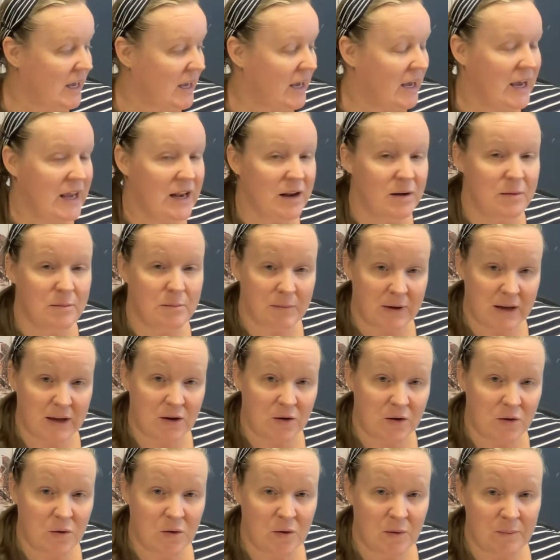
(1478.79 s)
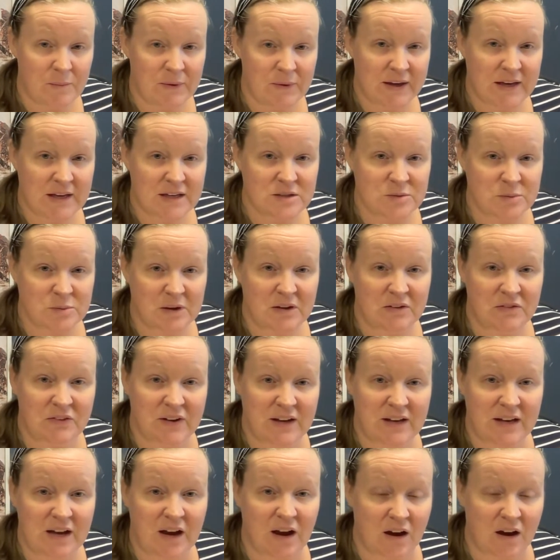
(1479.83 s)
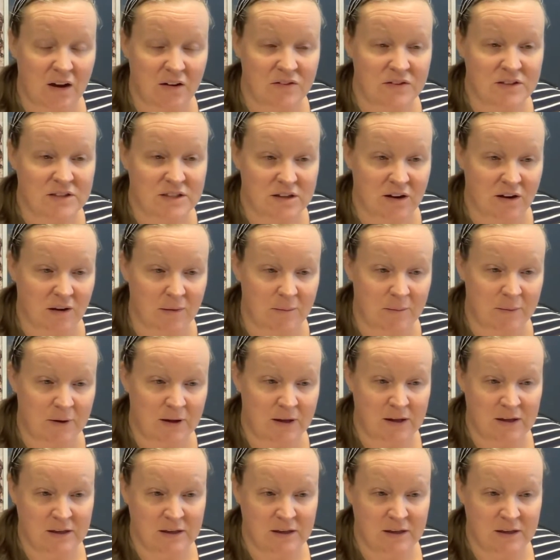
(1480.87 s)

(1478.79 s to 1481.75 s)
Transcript: in a meal because we feed it over time.